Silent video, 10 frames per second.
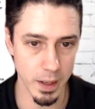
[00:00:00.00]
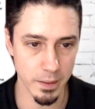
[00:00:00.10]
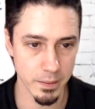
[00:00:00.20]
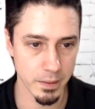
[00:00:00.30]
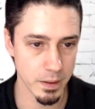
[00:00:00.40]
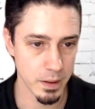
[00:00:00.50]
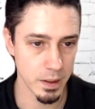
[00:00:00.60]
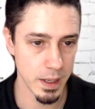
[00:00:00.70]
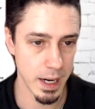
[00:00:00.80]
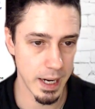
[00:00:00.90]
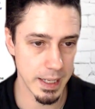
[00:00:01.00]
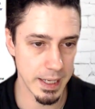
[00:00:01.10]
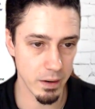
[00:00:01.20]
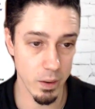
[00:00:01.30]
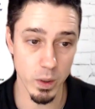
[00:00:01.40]
Great. And
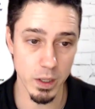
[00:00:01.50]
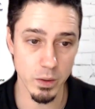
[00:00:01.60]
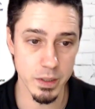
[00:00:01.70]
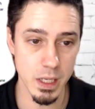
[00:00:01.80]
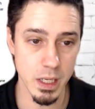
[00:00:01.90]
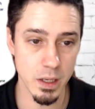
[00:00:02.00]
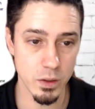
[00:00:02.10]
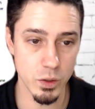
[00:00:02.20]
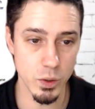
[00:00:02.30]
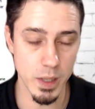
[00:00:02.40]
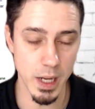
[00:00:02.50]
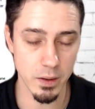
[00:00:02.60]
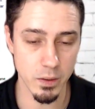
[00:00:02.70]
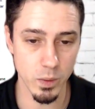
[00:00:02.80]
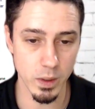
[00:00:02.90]
here I want to use the due
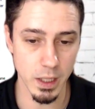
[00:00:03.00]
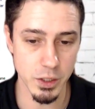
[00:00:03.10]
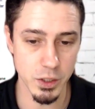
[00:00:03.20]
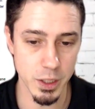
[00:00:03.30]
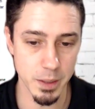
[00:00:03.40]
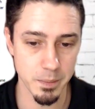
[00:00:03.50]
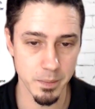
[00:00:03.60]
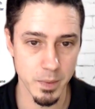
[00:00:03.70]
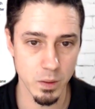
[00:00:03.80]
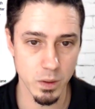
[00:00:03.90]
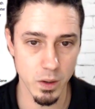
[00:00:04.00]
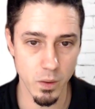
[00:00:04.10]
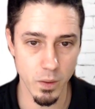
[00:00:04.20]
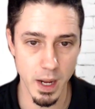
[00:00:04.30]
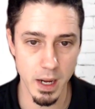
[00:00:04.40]
date relationship.
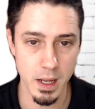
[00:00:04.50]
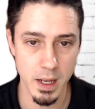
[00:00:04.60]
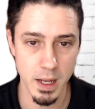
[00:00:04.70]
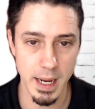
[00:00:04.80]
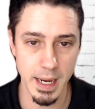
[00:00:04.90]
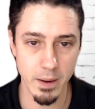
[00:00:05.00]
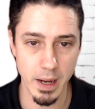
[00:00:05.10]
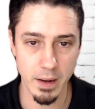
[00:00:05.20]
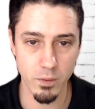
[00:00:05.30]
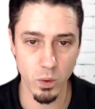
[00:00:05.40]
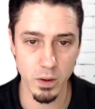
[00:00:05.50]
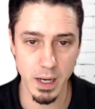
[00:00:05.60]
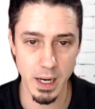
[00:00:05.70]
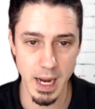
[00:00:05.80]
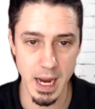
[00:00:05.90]
Click OK, and now I have
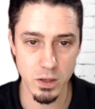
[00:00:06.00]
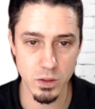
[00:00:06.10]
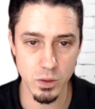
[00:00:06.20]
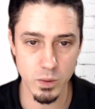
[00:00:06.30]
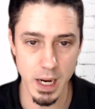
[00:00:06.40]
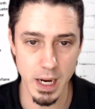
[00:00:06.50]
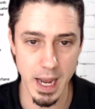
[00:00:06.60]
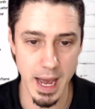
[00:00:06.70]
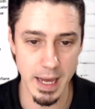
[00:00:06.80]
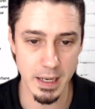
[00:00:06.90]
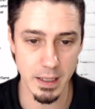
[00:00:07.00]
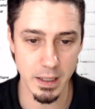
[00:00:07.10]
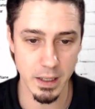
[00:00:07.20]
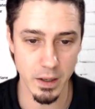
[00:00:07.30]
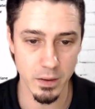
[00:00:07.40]
order date and due date added
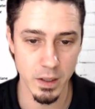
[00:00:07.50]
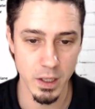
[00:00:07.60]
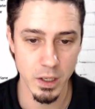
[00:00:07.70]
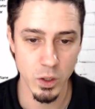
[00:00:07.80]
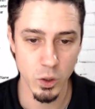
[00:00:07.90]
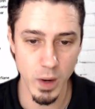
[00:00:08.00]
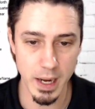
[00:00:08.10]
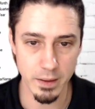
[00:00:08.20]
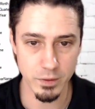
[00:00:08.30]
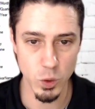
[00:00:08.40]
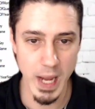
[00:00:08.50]
in here. Great.